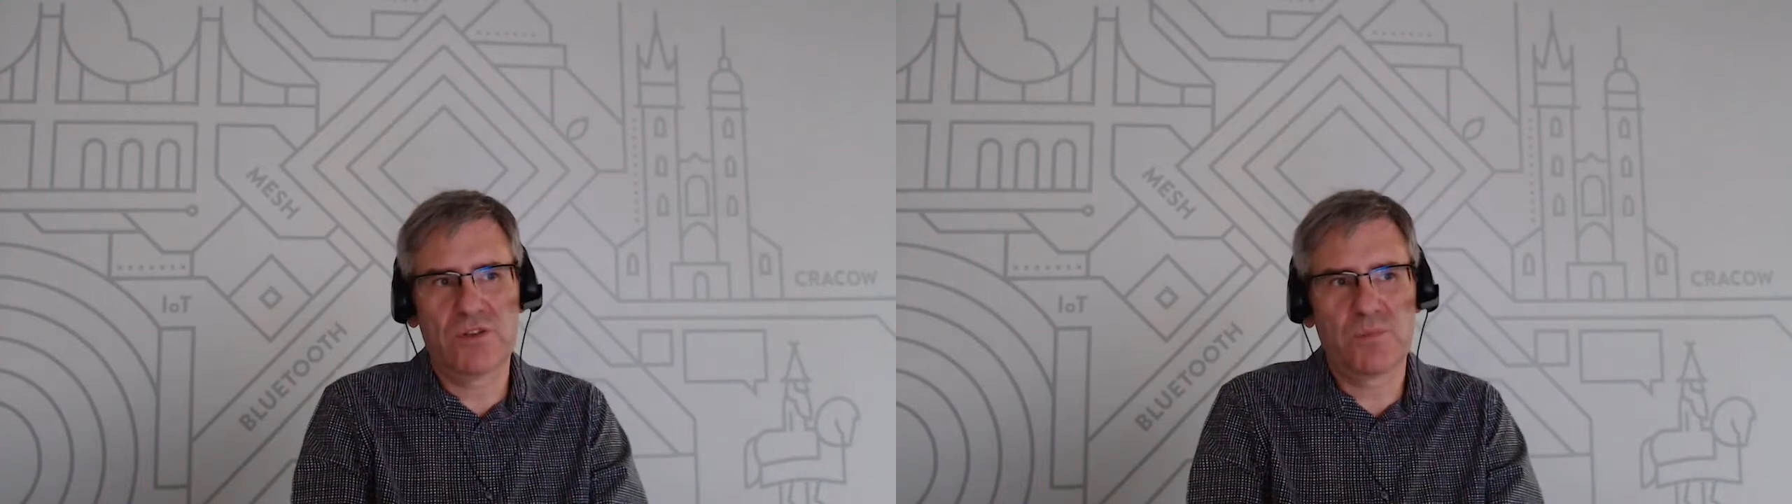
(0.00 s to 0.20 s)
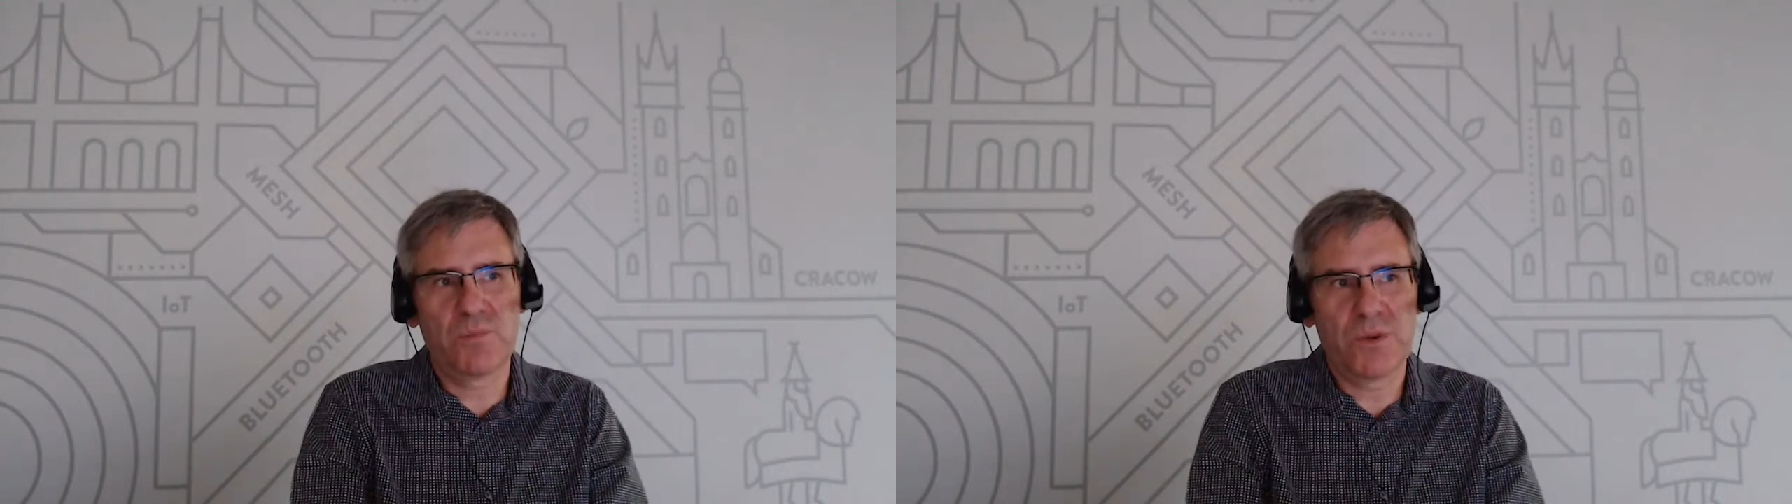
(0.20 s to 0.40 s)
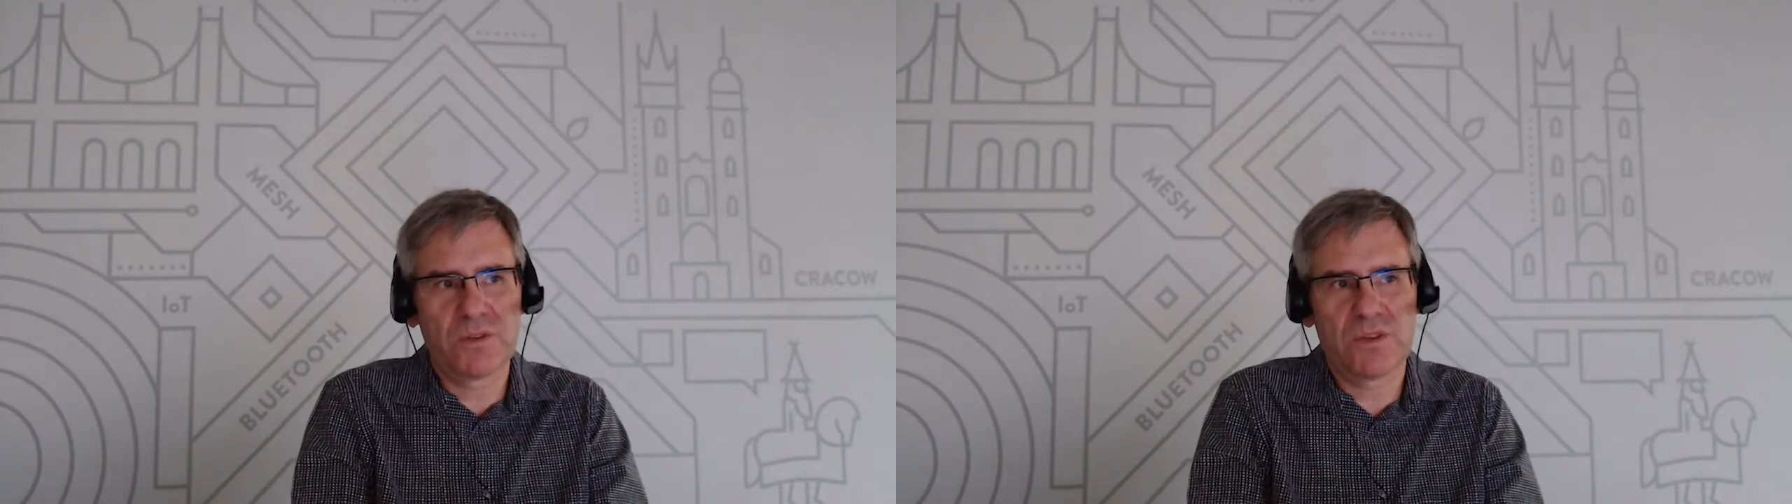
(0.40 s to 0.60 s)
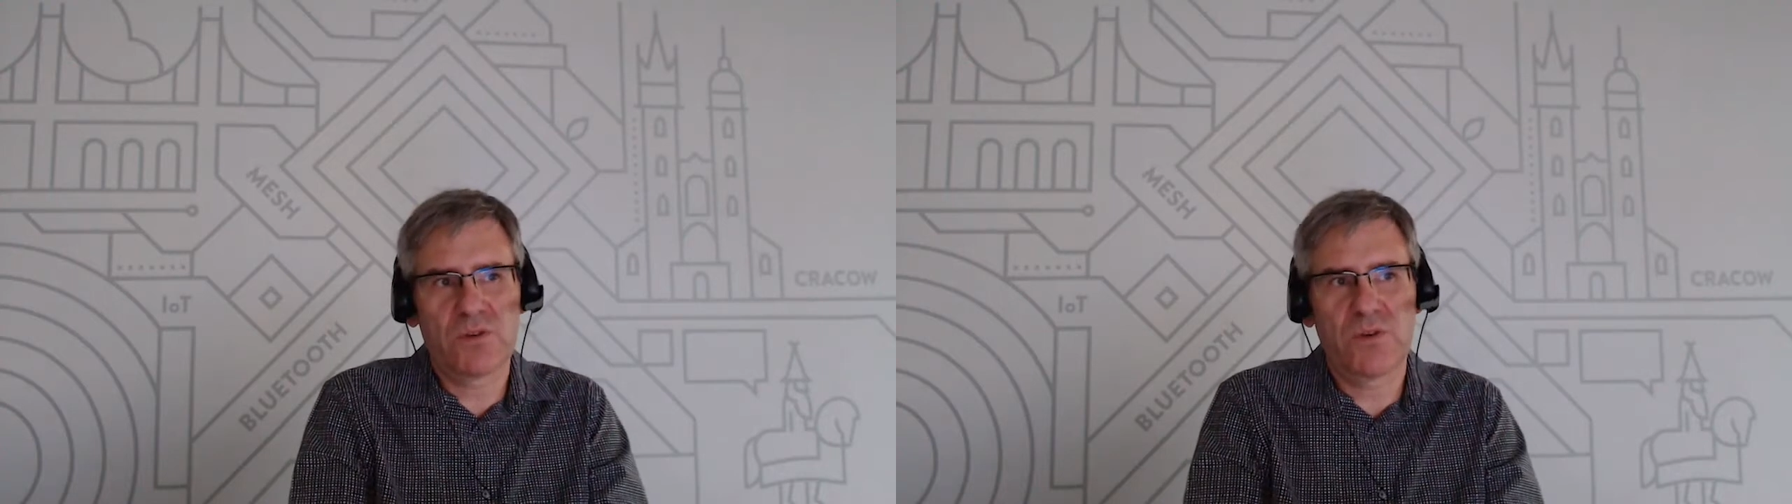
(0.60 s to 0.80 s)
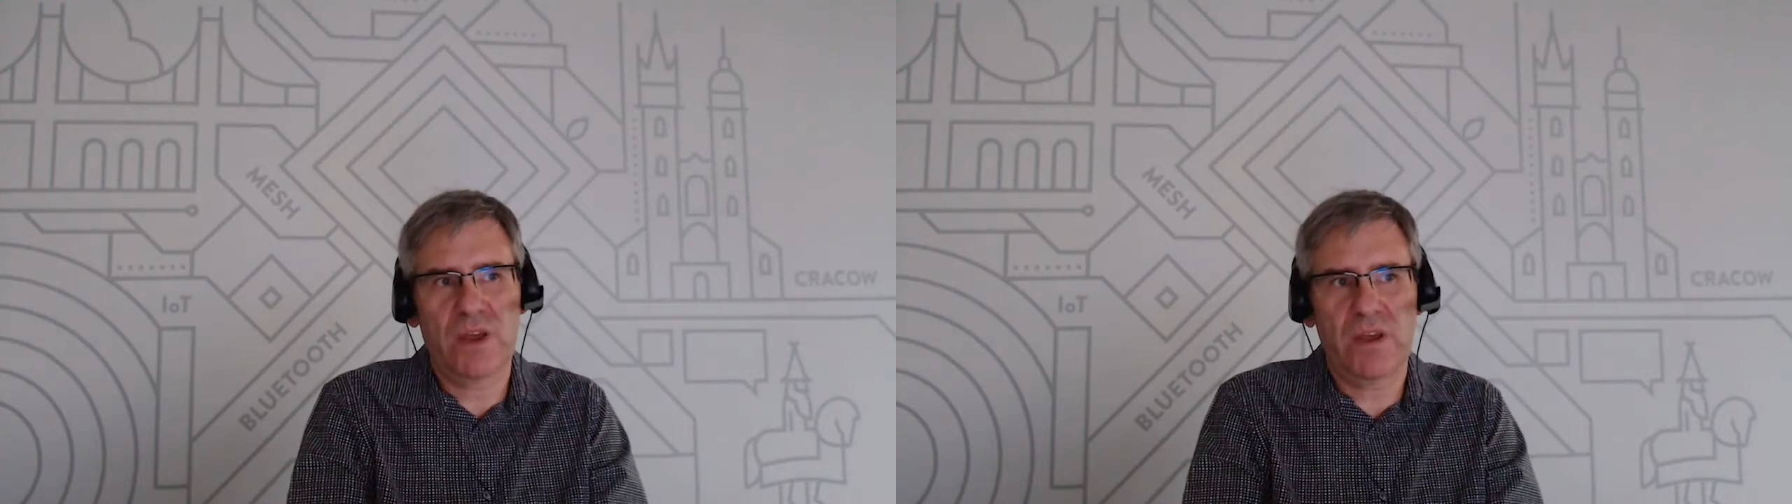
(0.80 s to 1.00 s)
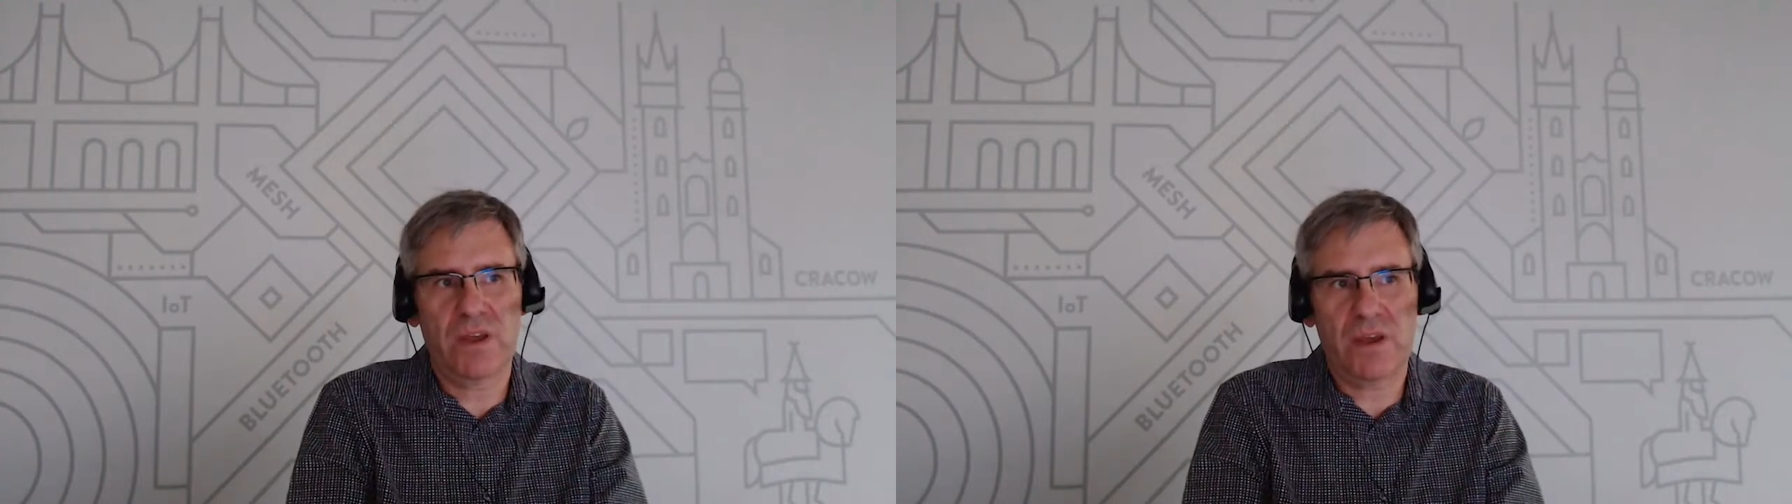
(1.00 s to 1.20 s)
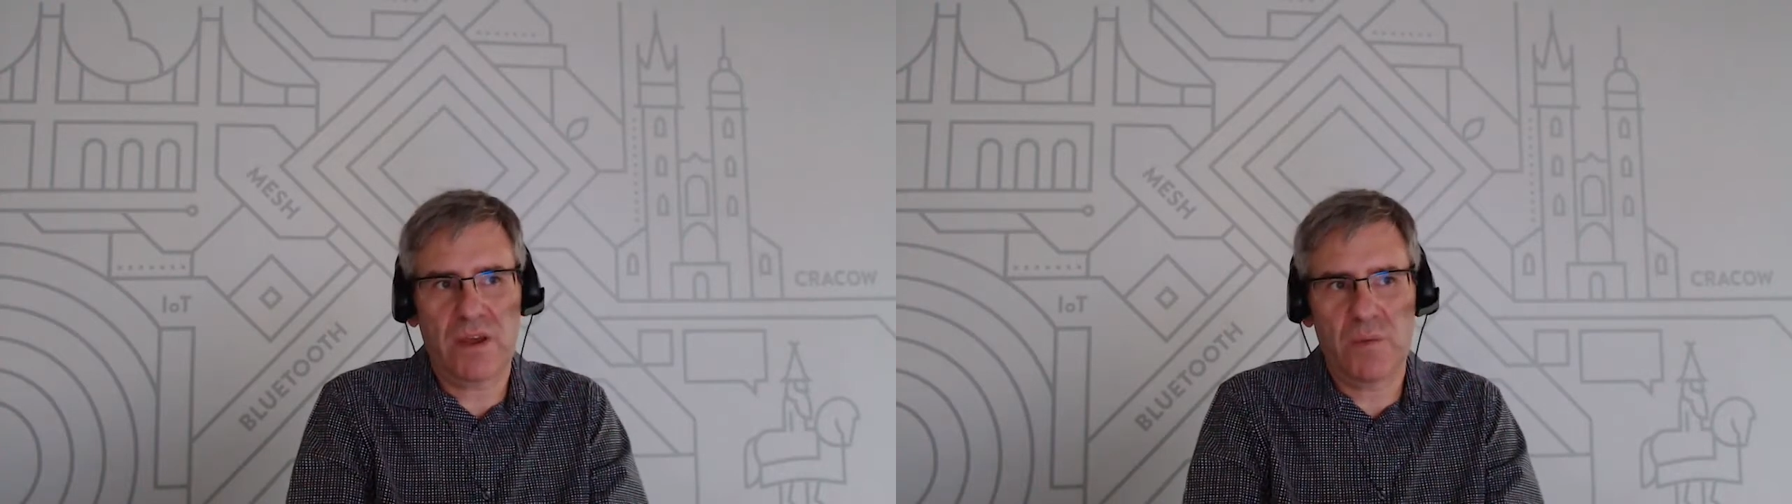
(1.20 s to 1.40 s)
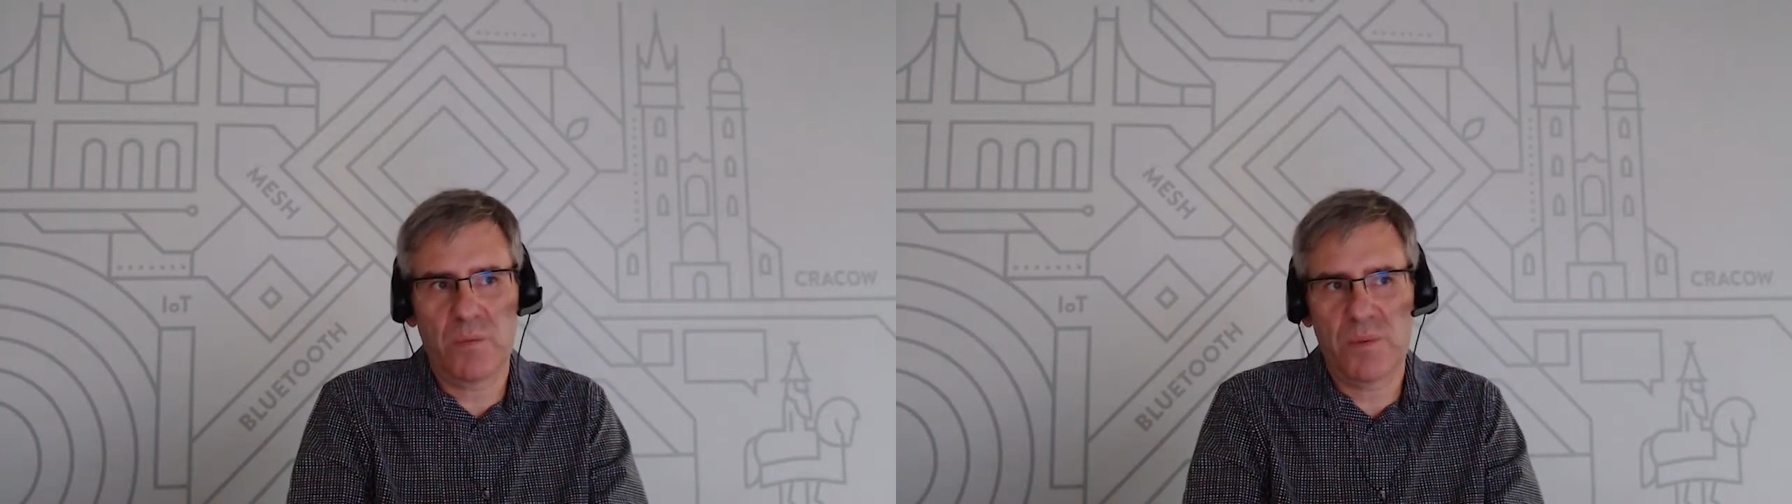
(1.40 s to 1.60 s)
to build today
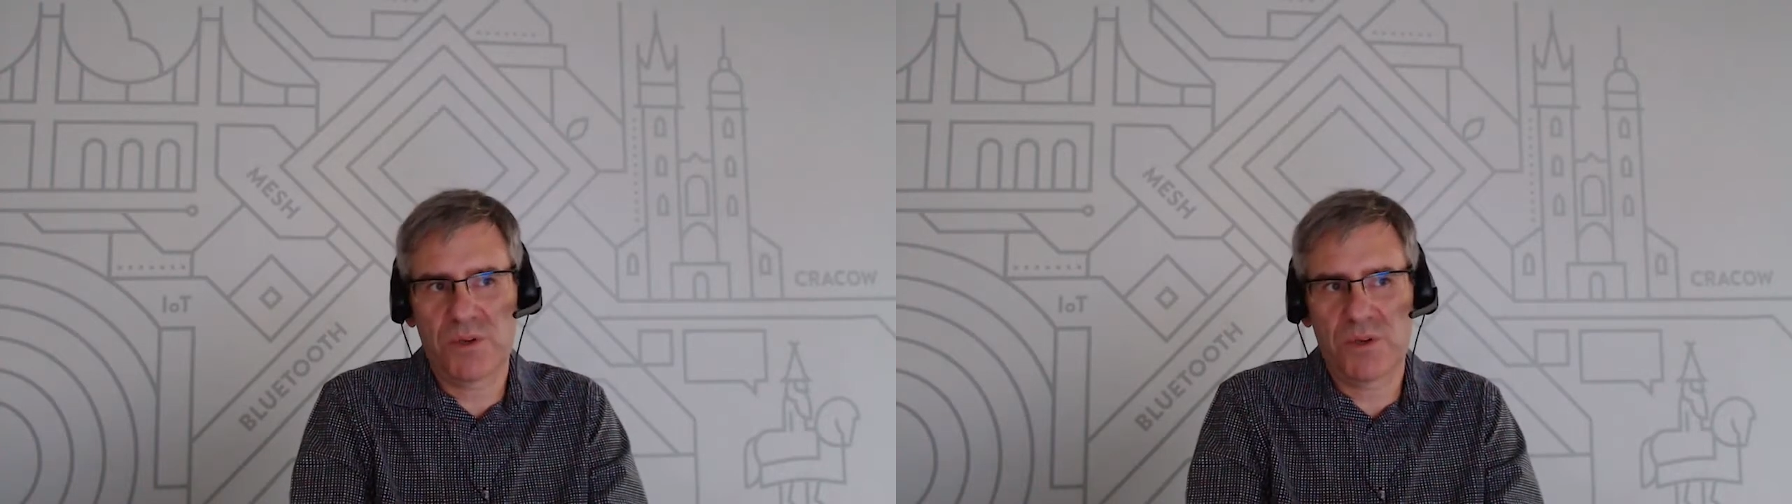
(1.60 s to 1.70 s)
a